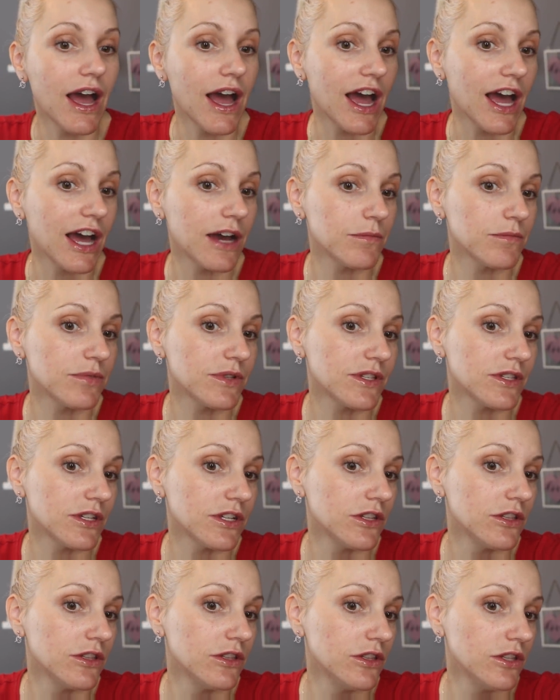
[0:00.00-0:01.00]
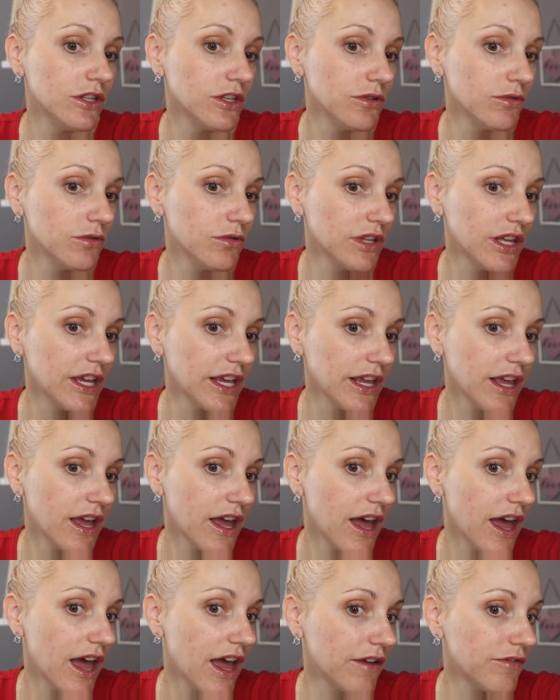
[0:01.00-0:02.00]
absolutely
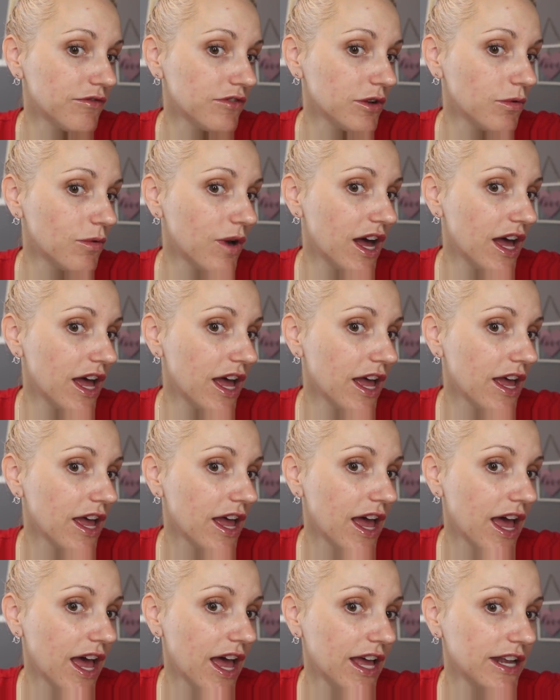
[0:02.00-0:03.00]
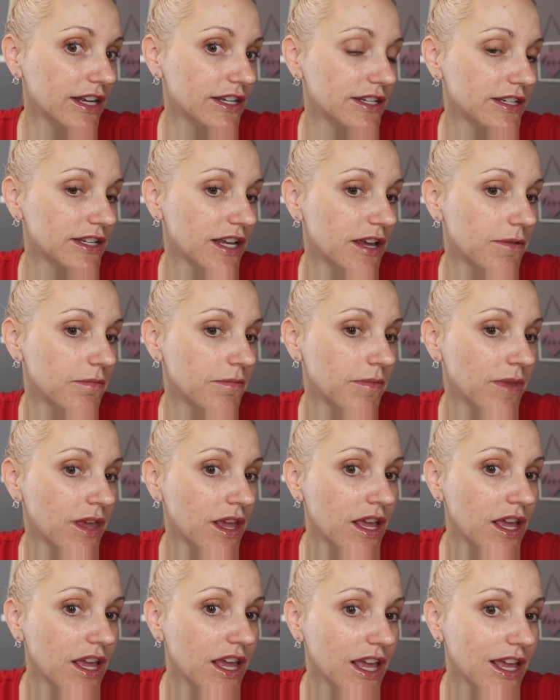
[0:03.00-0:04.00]
everywhere, and
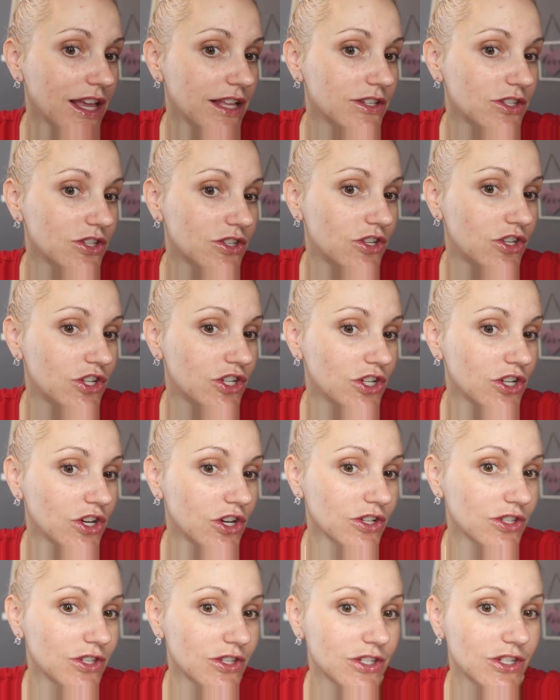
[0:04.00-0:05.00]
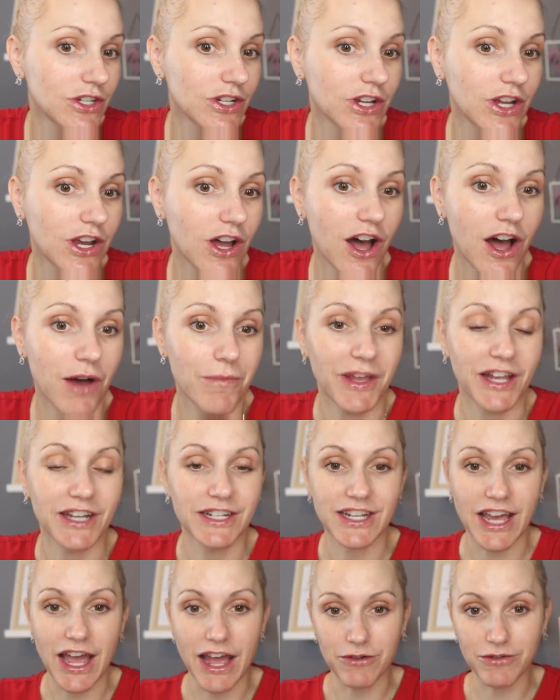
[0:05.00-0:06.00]
it's just calming
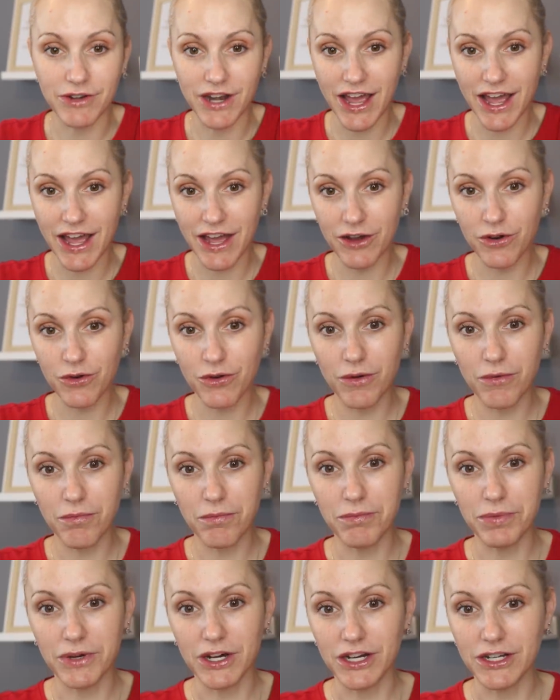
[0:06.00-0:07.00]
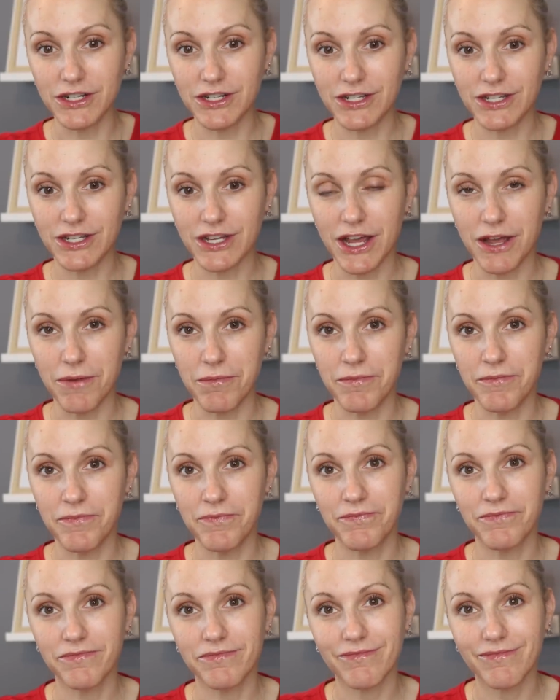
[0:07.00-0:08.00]
down now, but
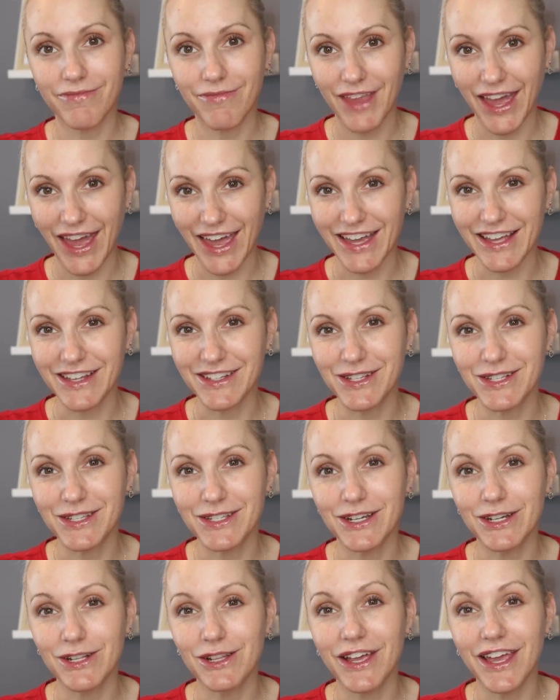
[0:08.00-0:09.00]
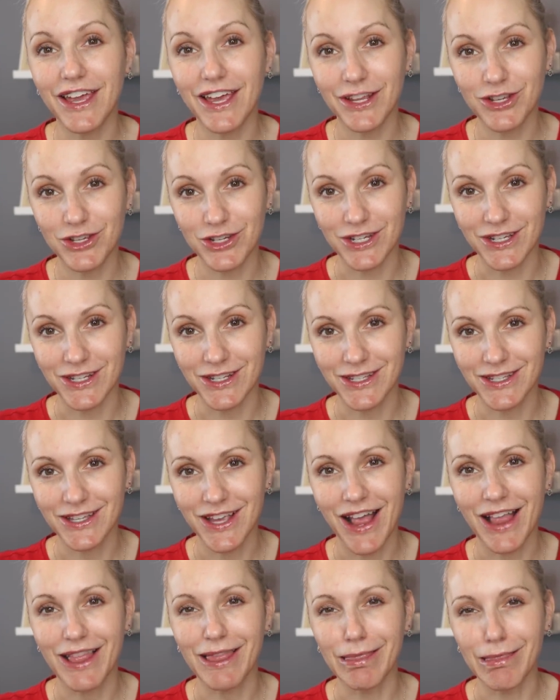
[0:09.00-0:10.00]
it still itches
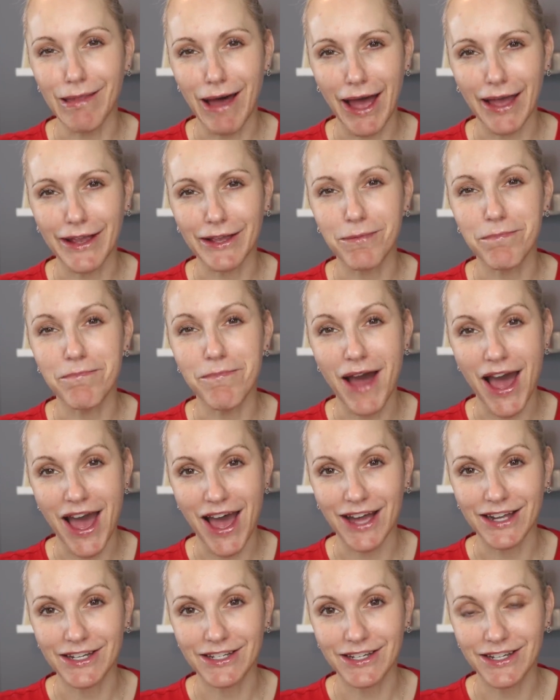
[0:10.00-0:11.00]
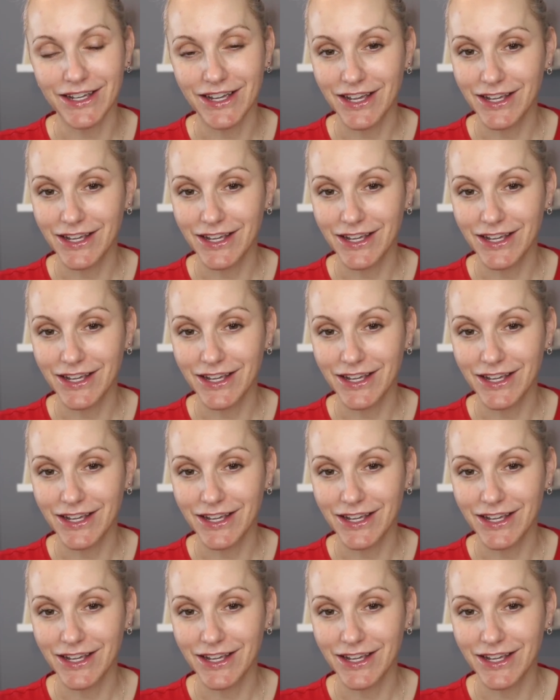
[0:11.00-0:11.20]
like mad.